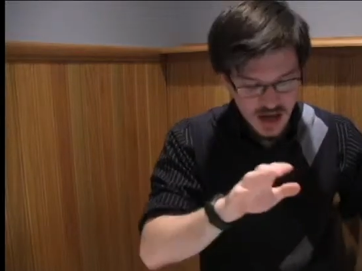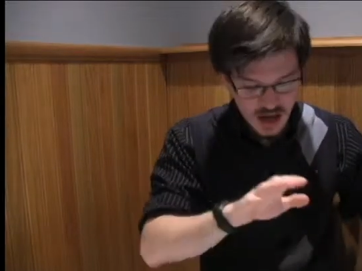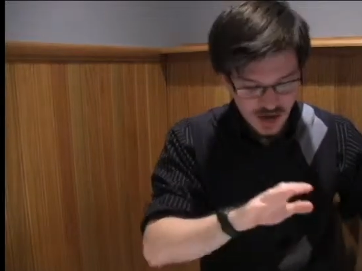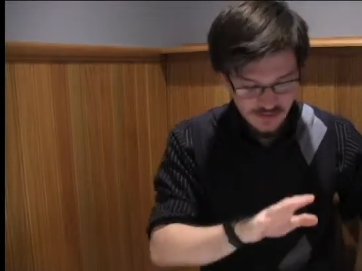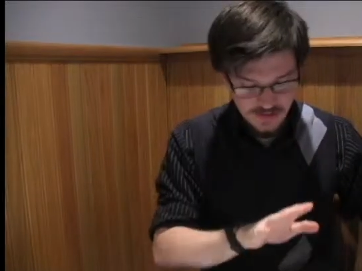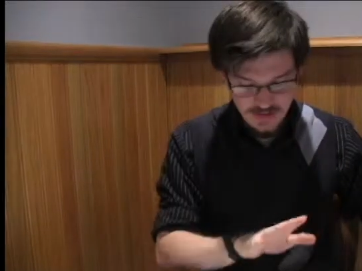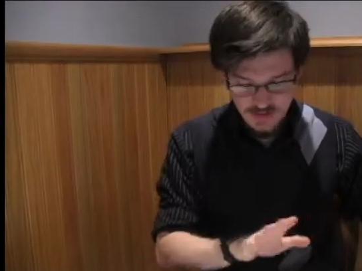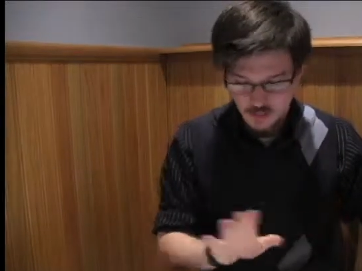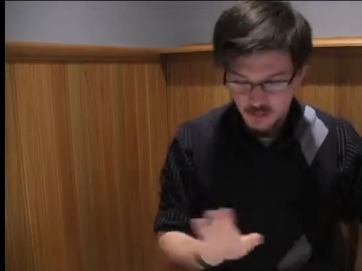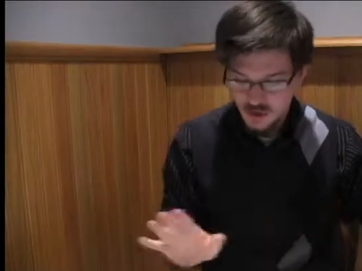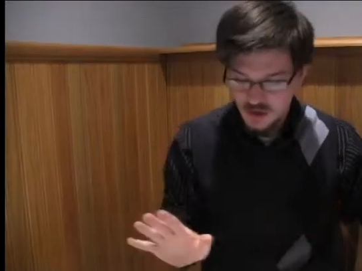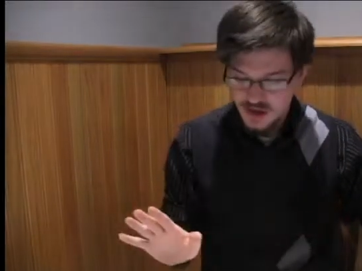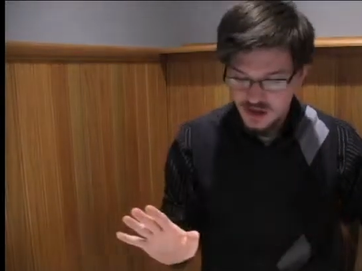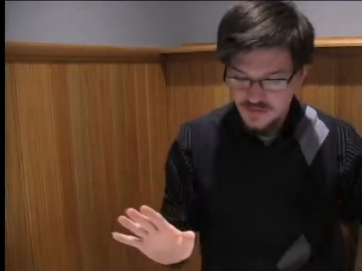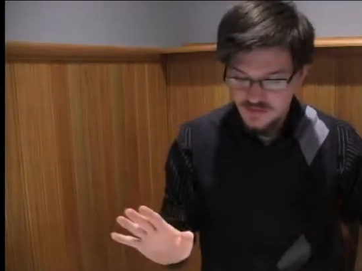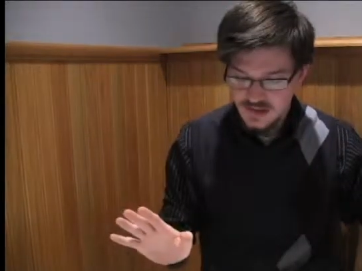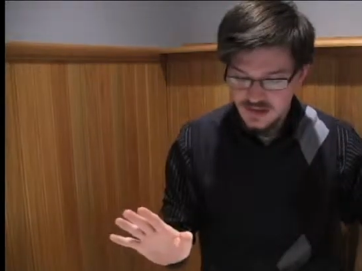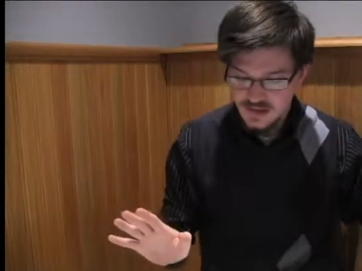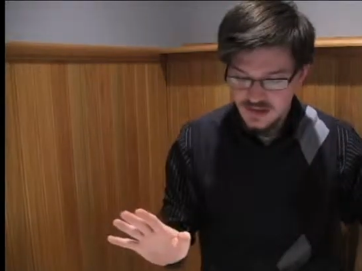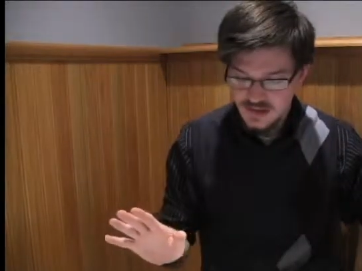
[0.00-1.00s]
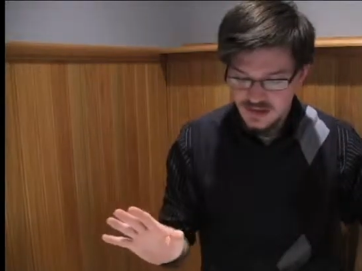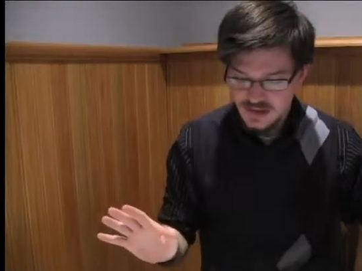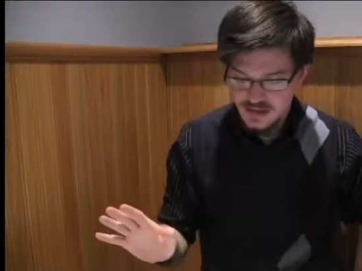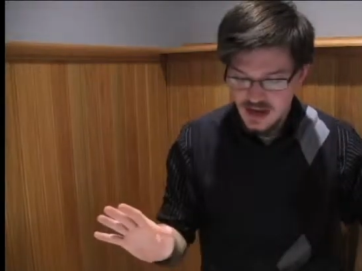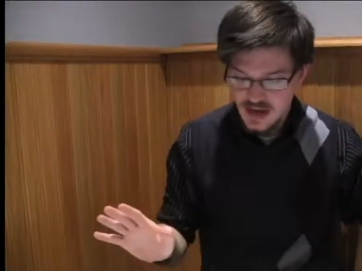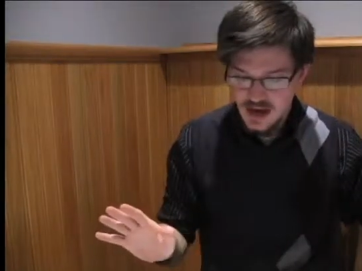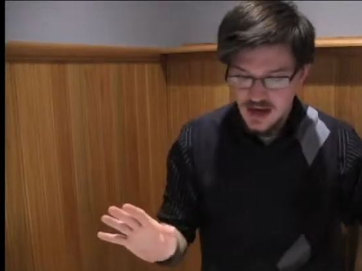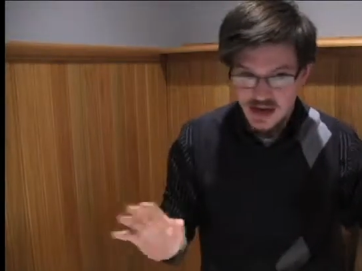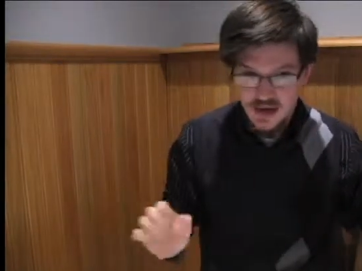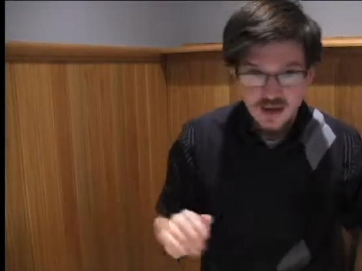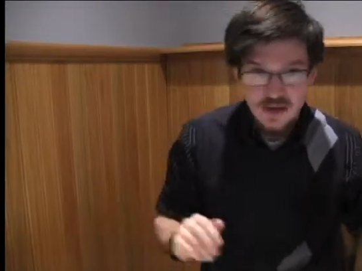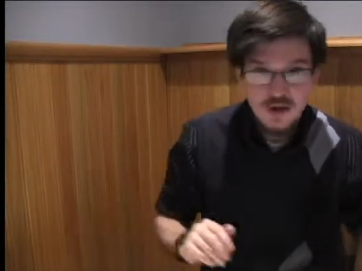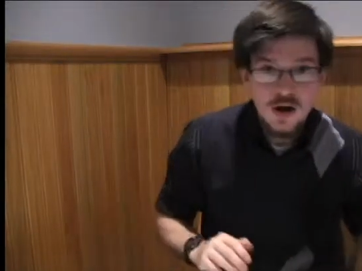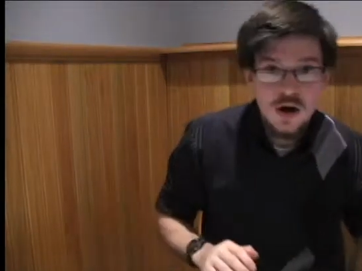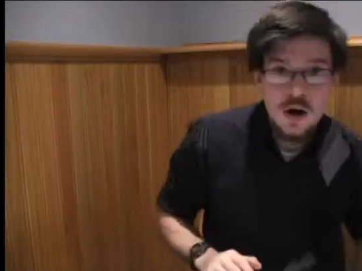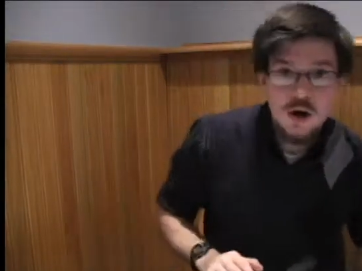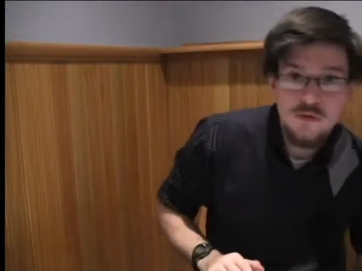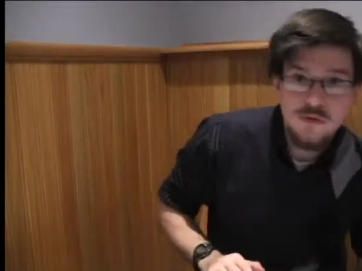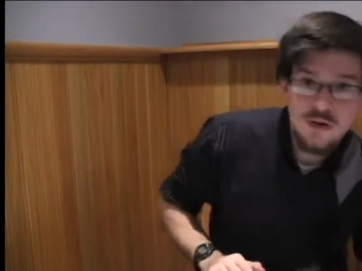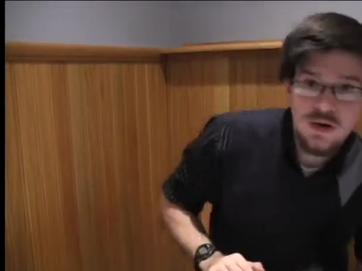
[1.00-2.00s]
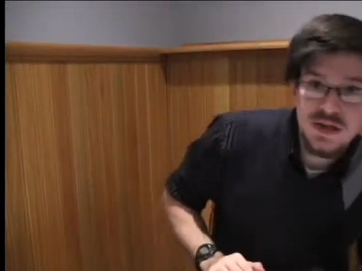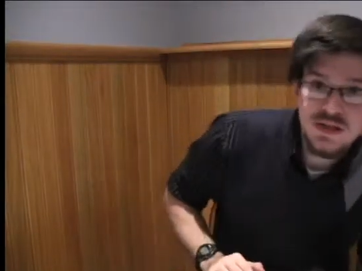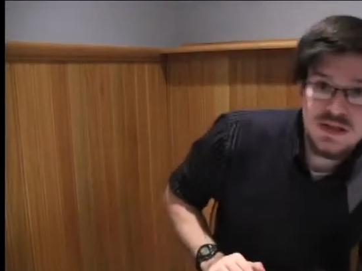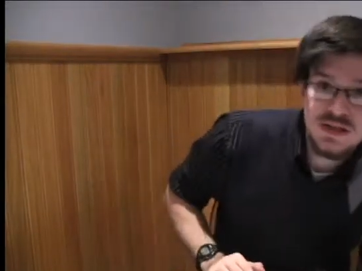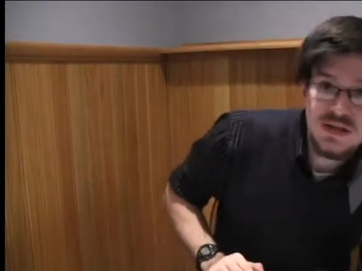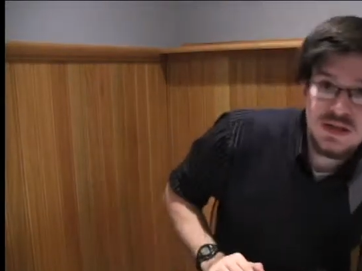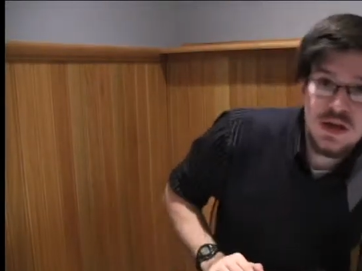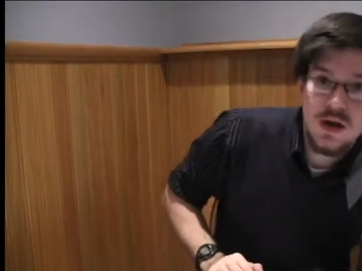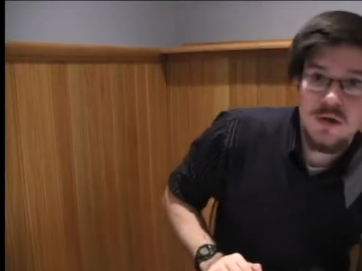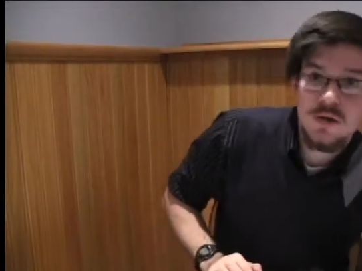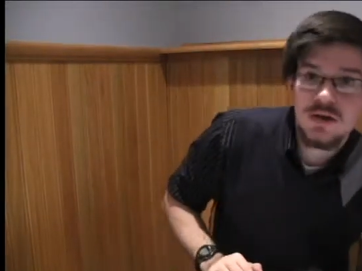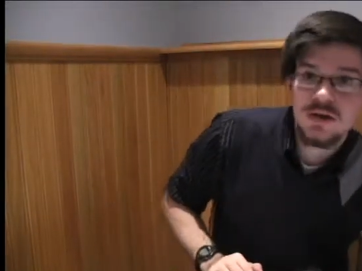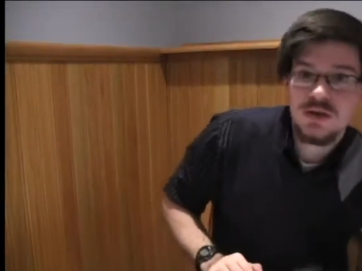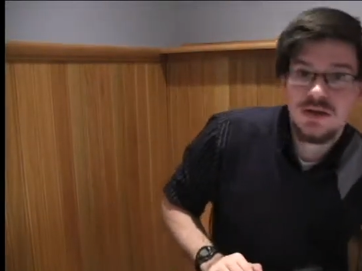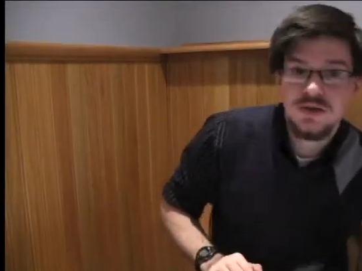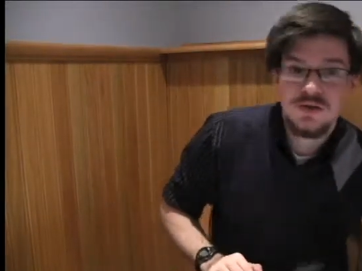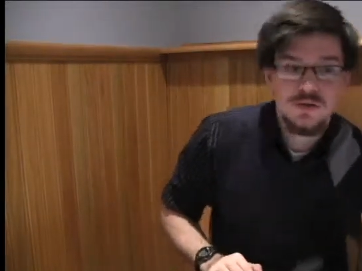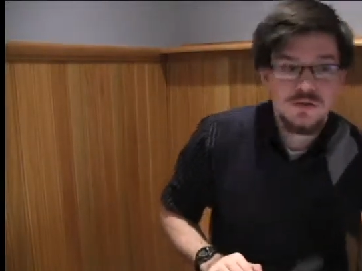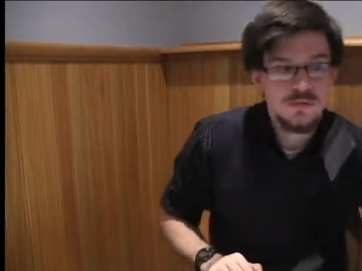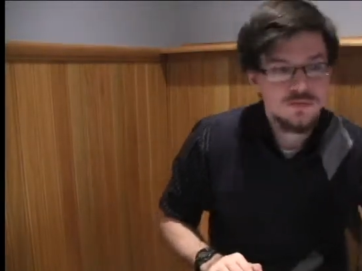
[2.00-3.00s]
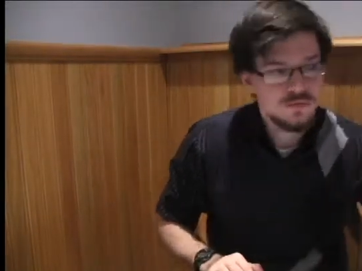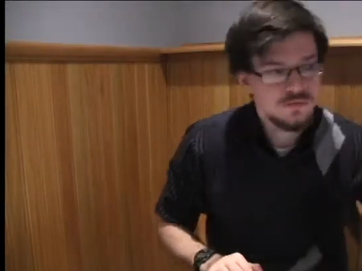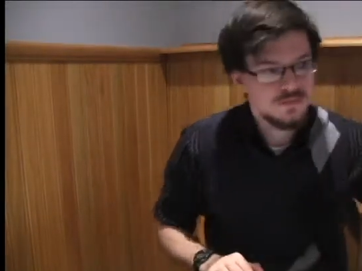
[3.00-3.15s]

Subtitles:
if it's worthy of its design or if it needs to go into